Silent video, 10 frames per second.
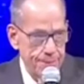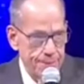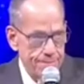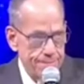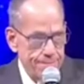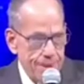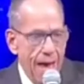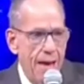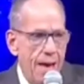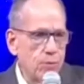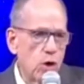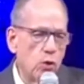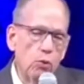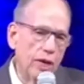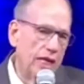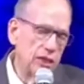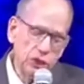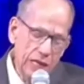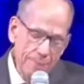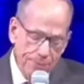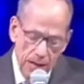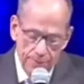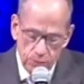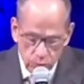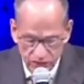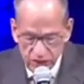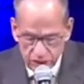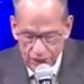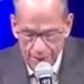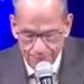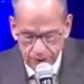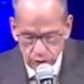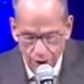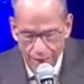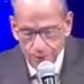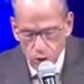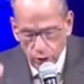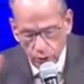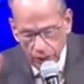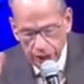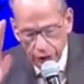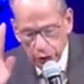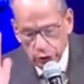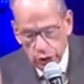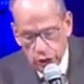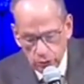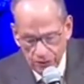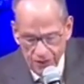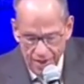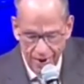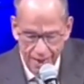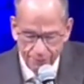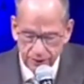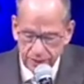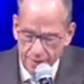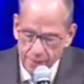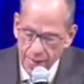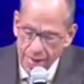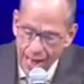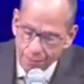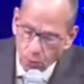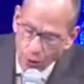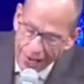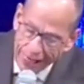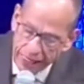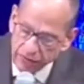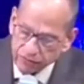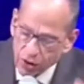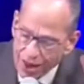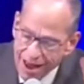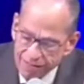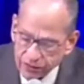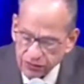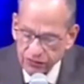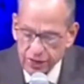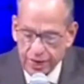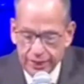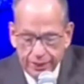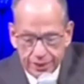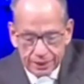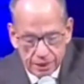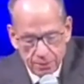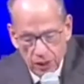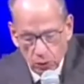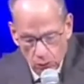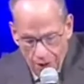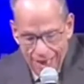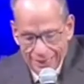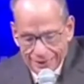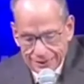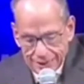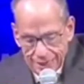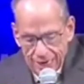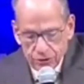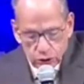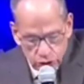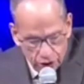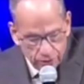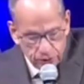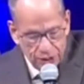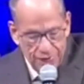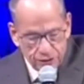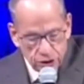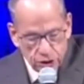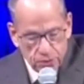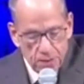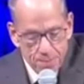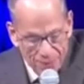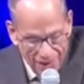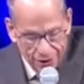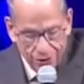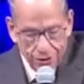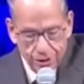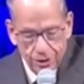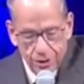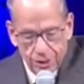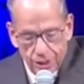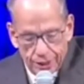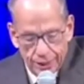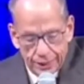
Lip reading: step up when this happens, or I'm going to really do good when that happens. I'm waiting for everything to be right and the circumstances to be better. Honey, you might as well quit